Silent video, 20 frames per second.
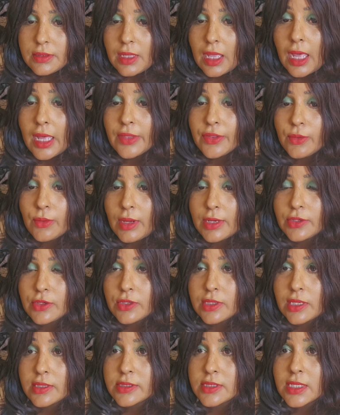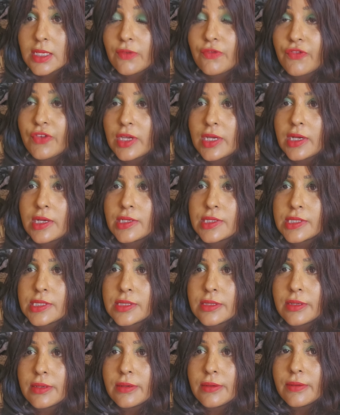The other one you can see
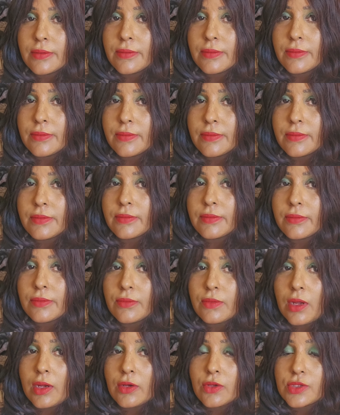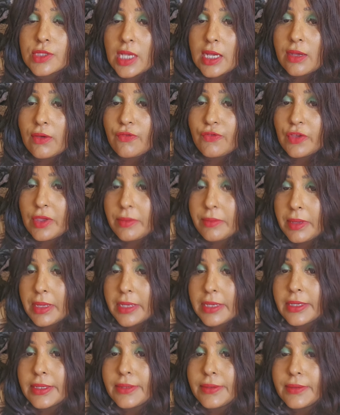figures. One looks like a
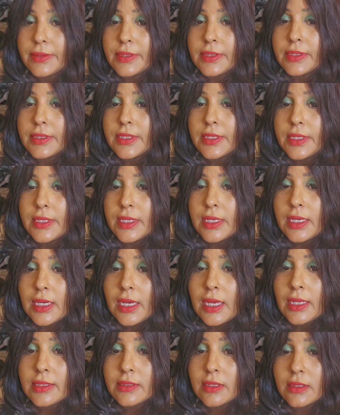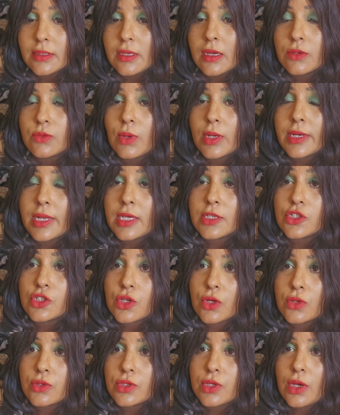female. And the third one I
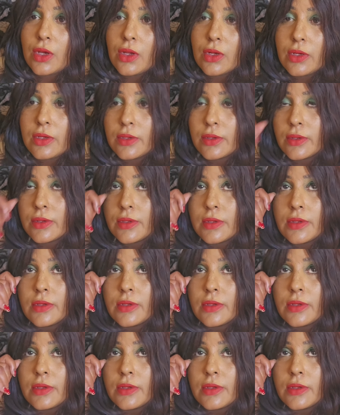showed y'all